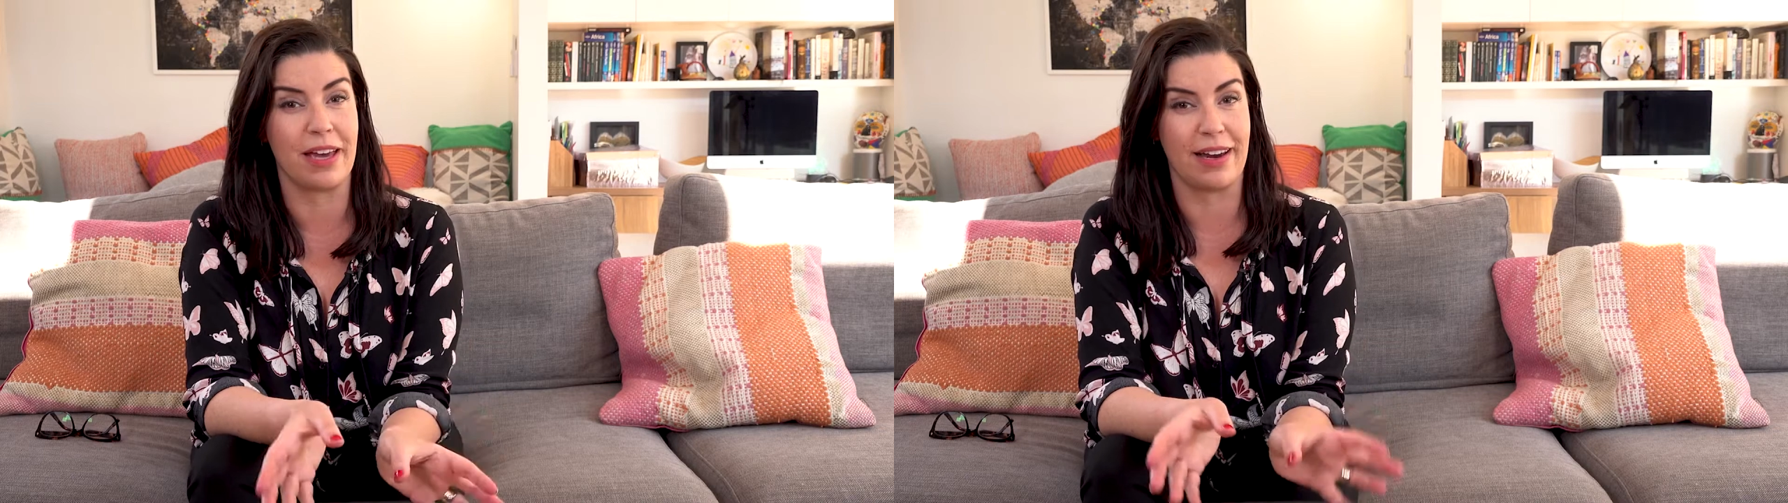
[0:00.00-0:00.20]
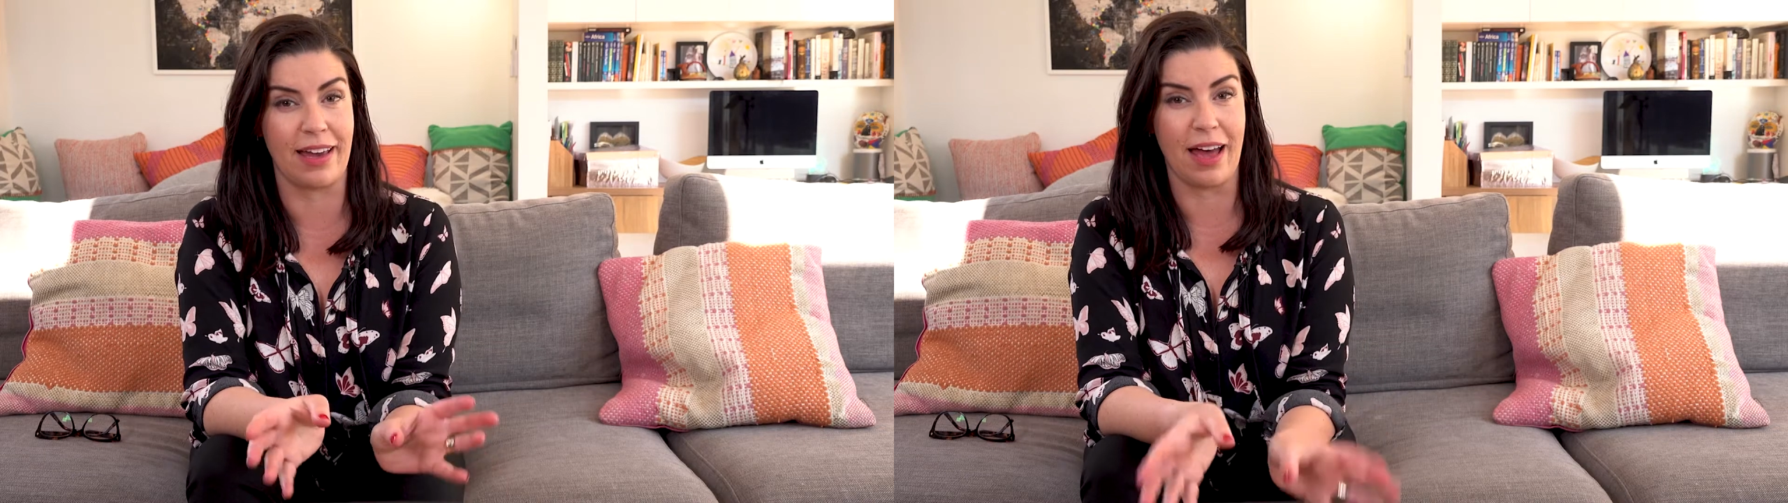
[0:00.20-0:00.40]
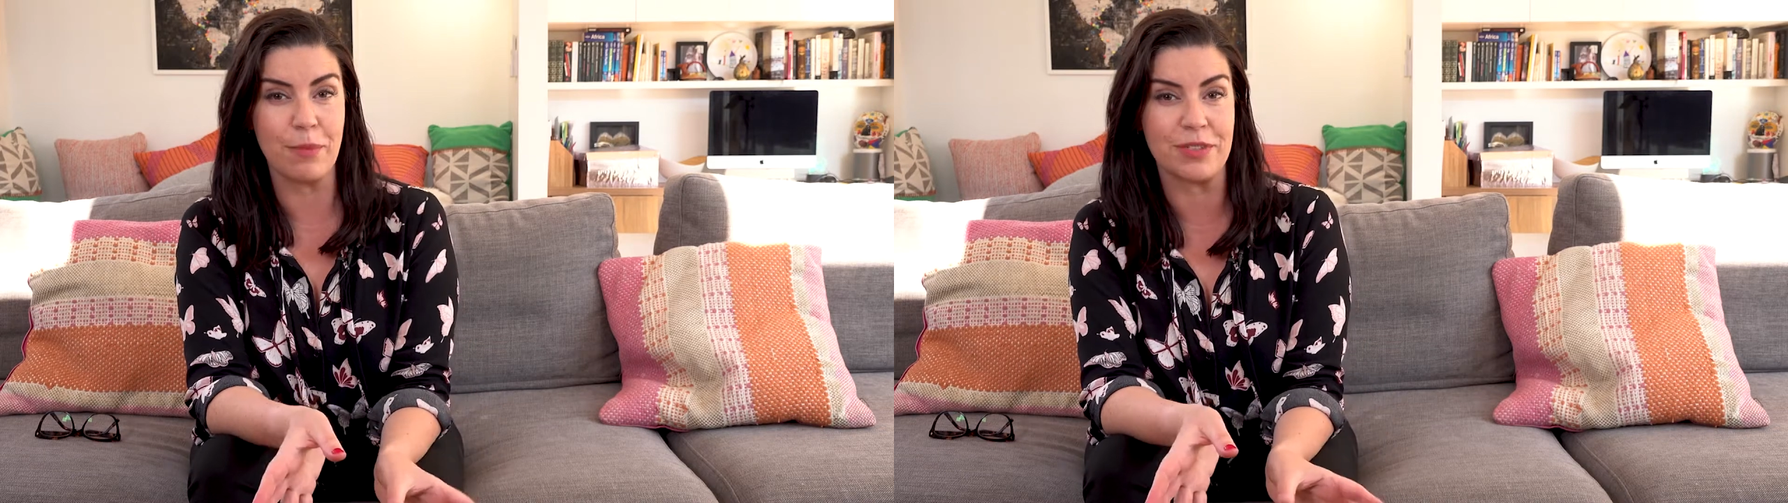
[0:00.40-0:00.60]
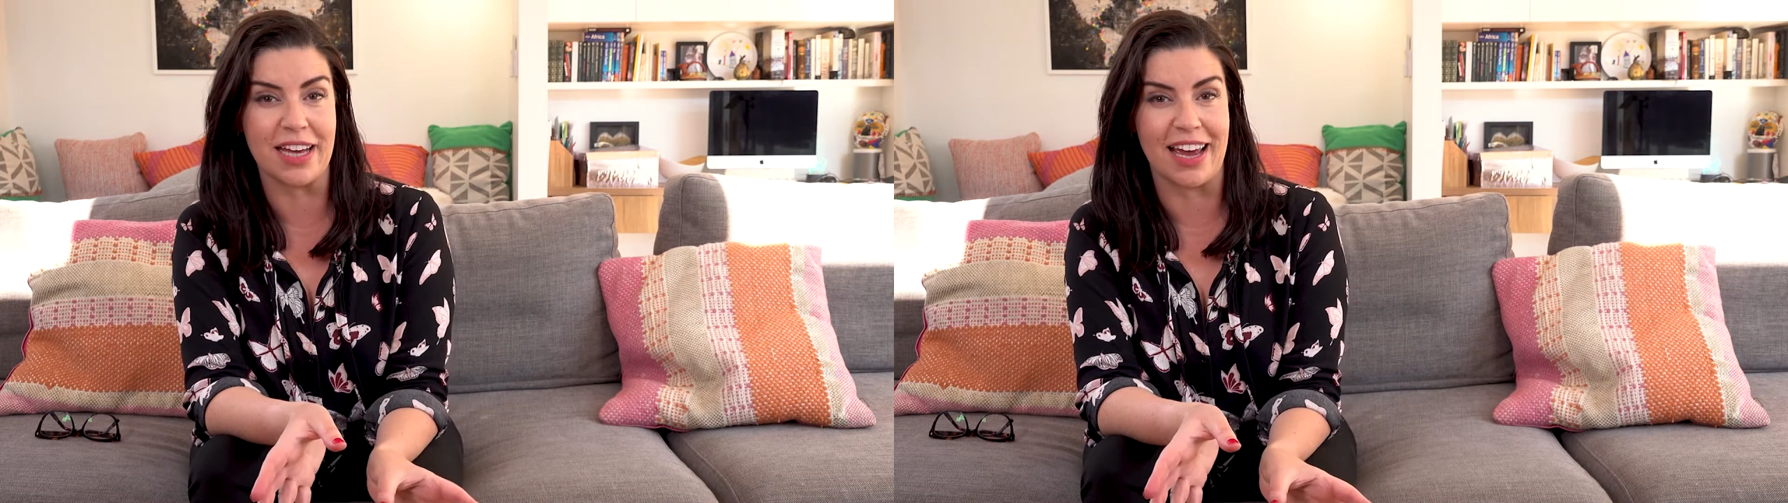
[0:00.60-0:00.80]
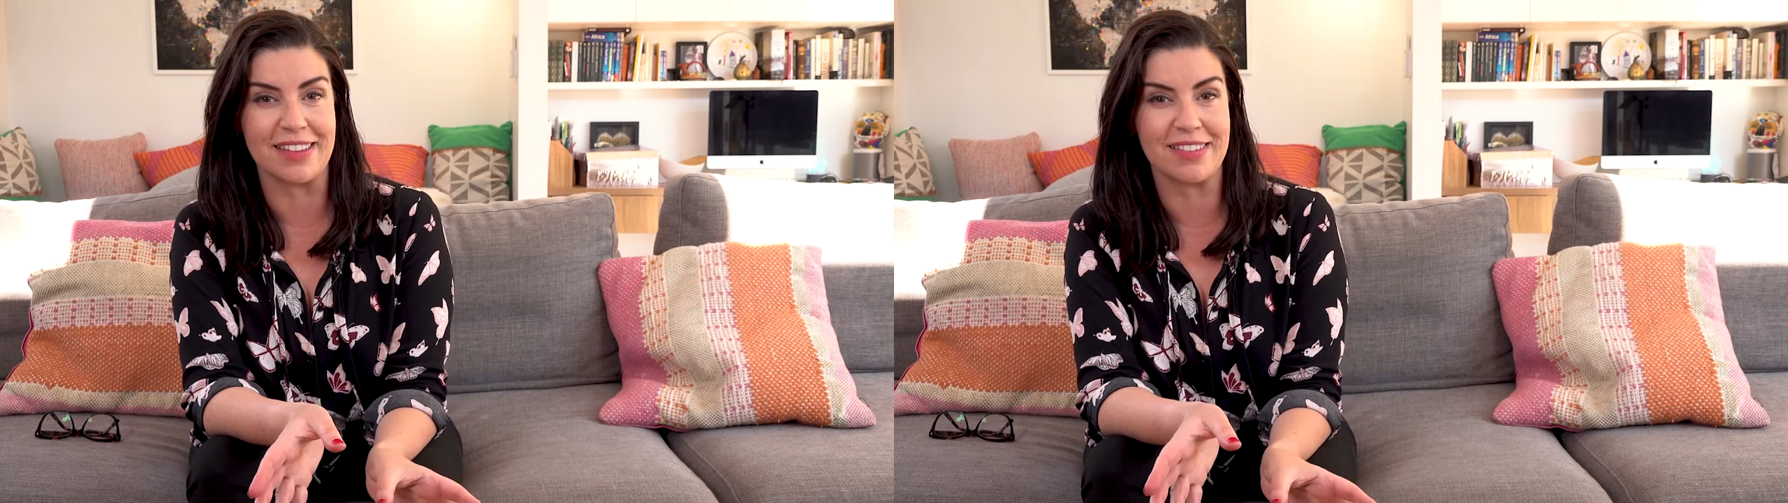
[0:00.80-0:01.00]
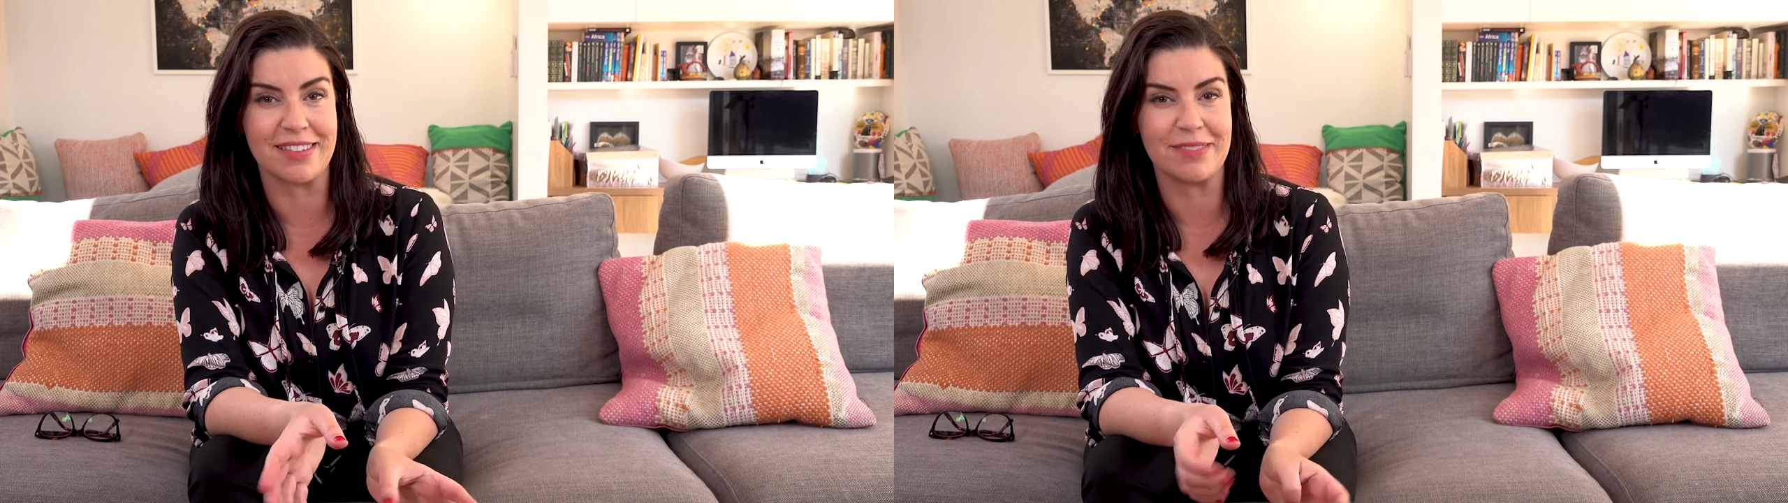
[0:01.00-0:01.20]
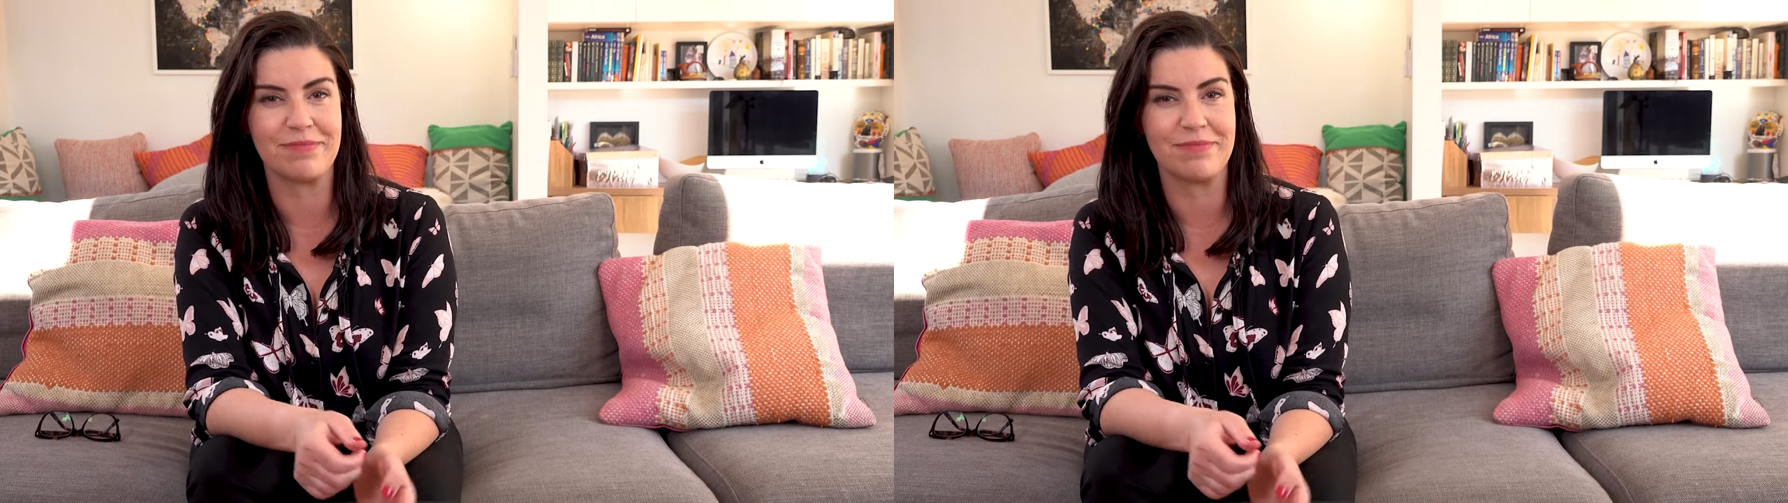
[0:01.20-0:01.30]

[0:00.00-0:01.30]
getting updates.